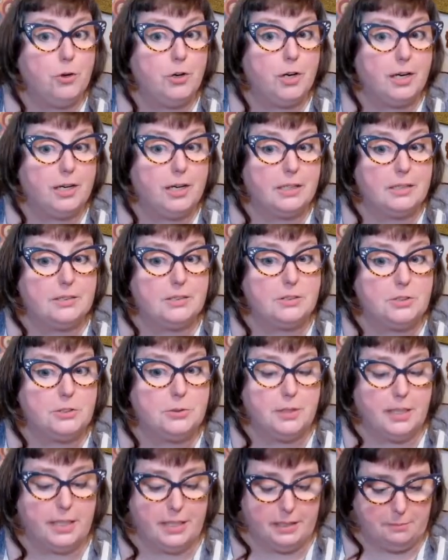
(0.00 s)
going to
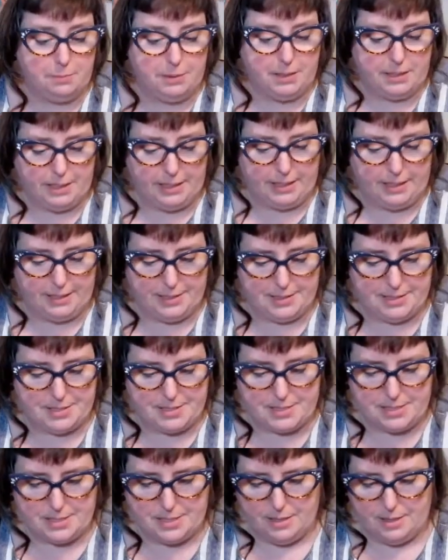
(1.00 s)
tune in because
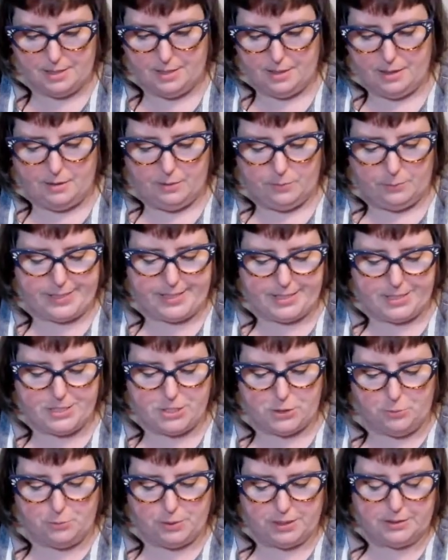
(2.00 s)
we could
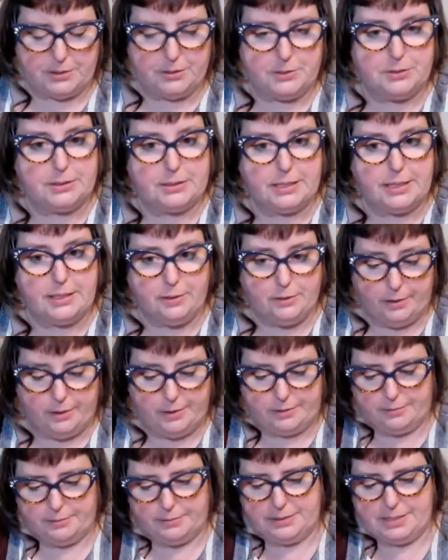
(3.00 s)
do one of those like
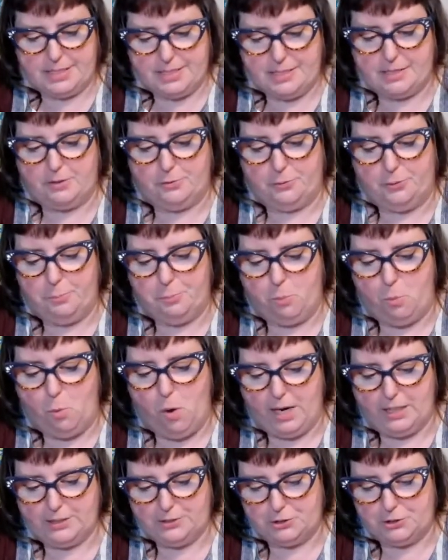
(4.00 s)
group
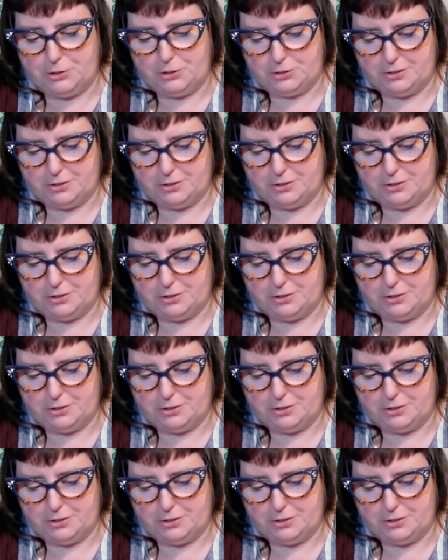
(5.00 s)
watch